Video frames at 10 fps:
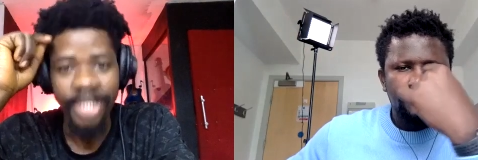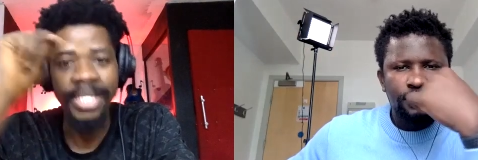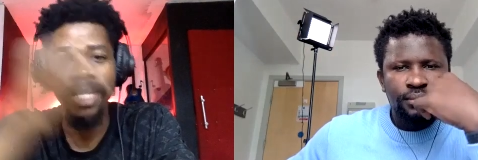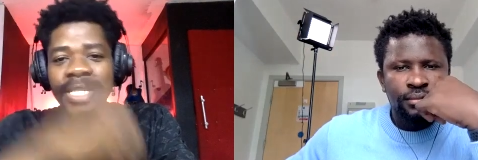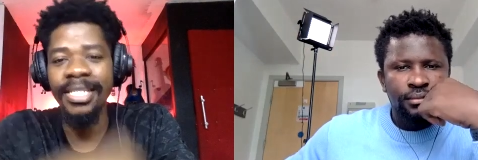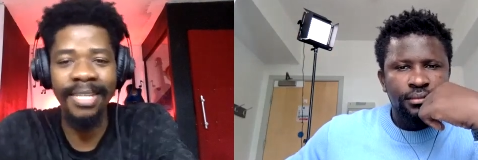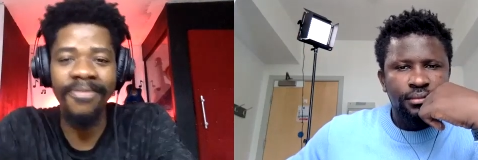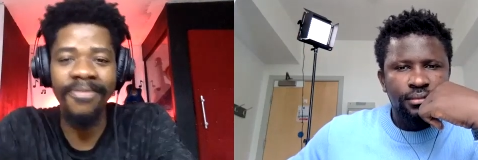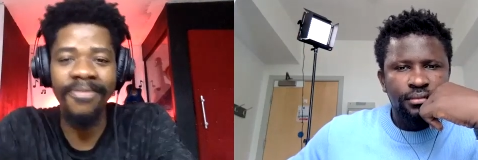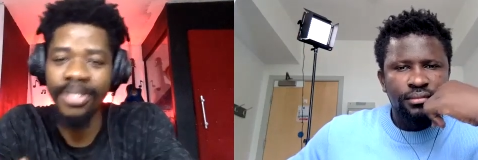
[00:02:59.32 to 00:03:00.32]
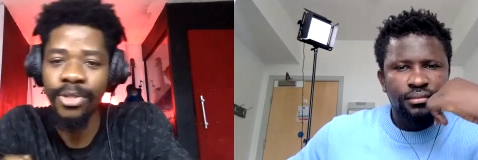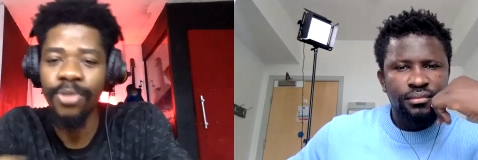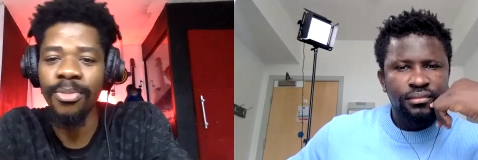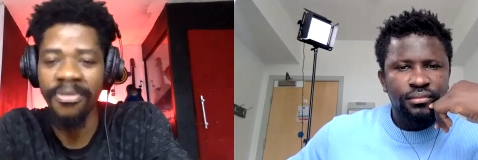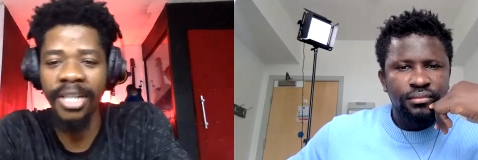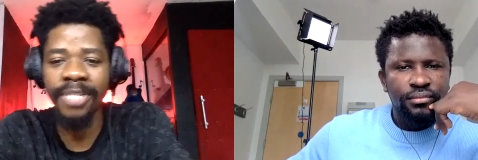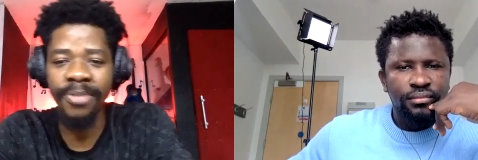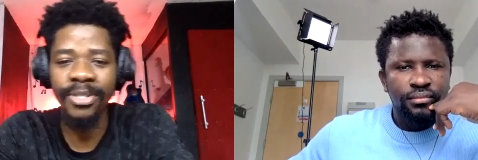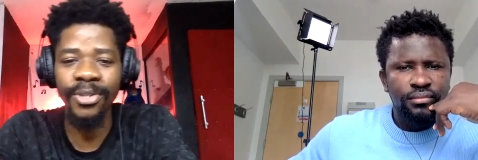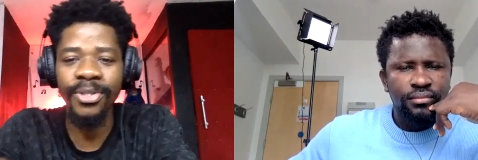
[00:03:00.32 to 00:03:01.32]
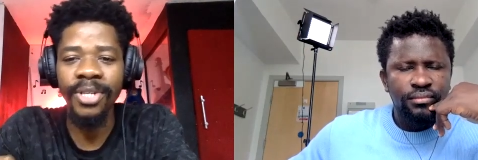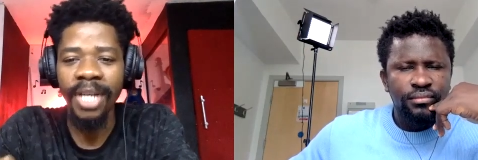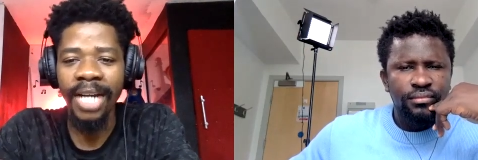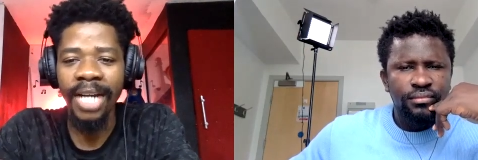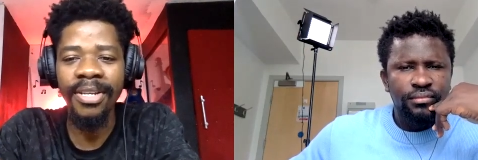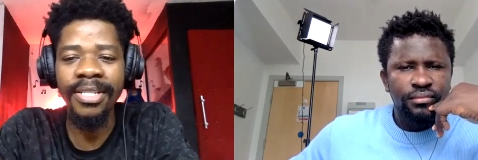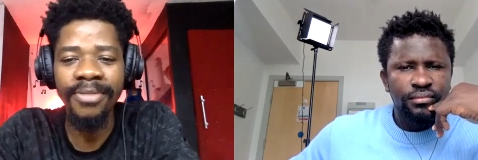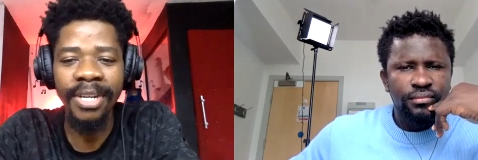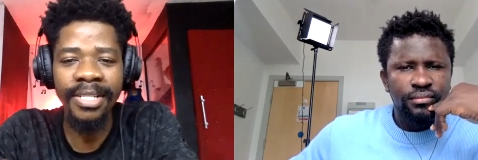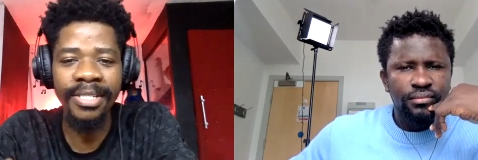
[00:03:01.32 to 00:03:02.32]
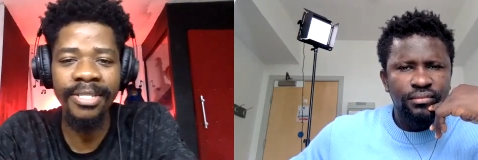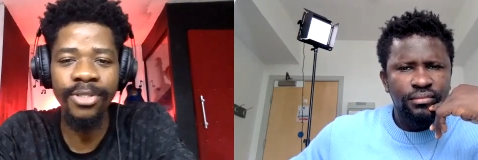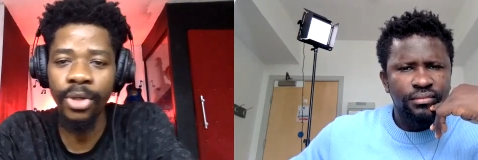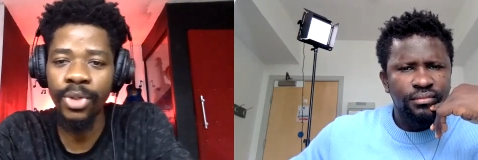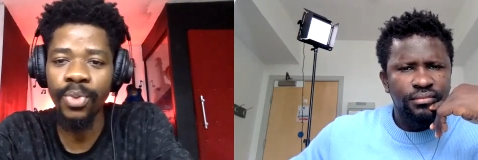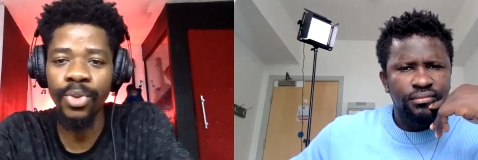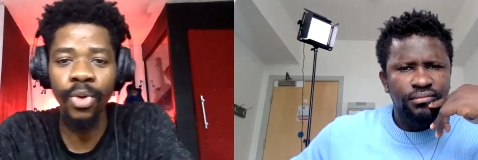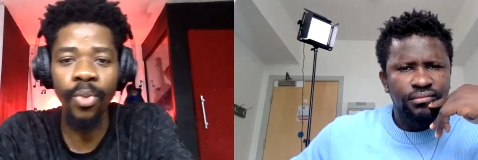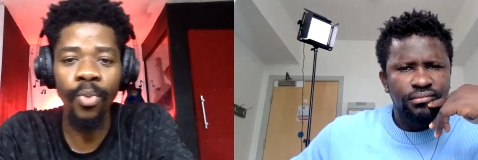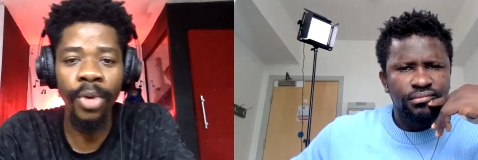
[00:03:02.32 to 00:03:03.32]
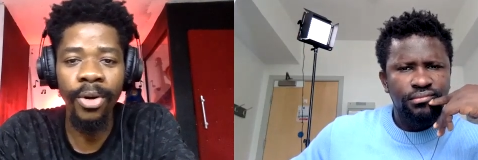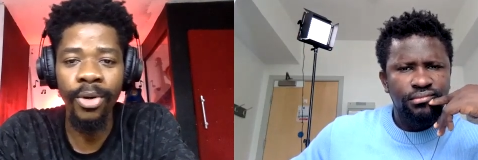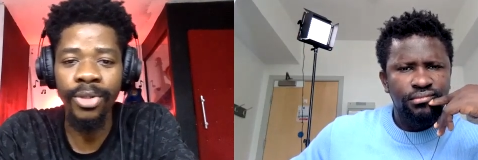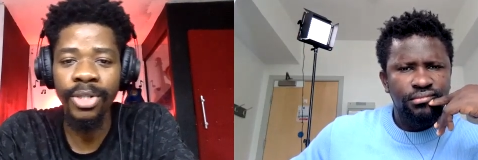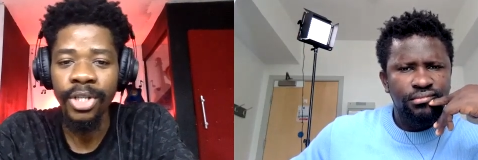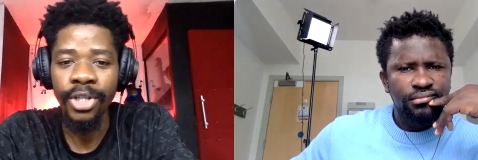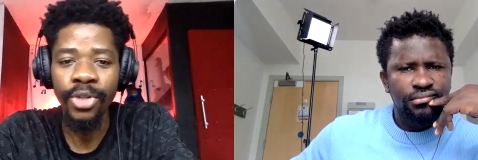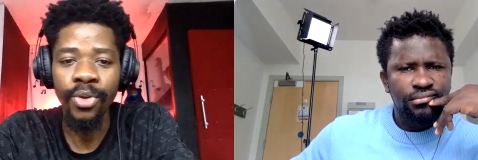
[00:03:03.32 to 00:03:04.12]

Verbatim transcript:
Speaker 1: then it's definitely going to be fast paced because Rexxie does so well on you know